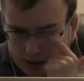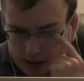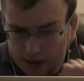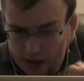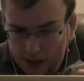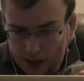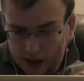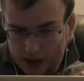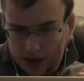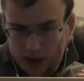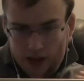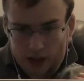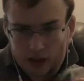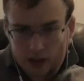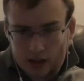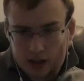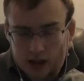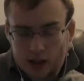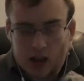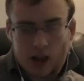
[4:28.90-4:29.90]
is saying,
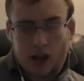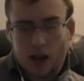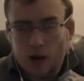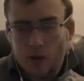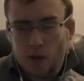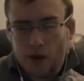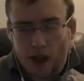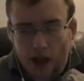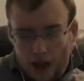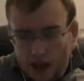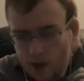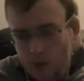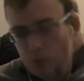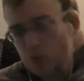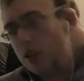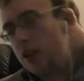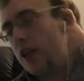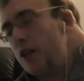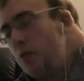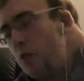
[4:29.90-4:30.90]
we have
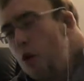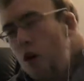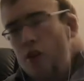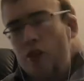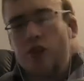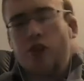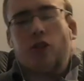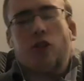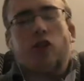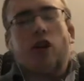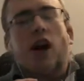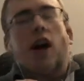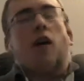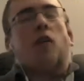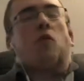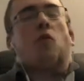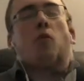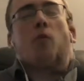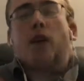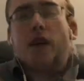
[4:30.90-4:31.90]
what he wants, so
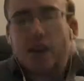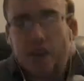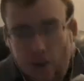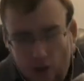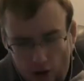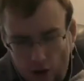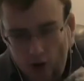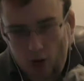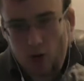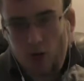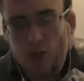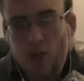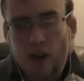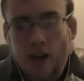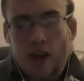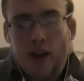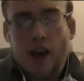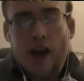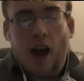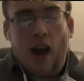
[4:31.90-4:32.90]
that's what we use.
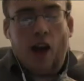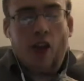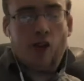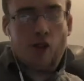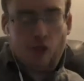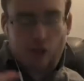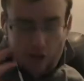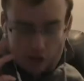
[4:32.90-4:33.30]
And there's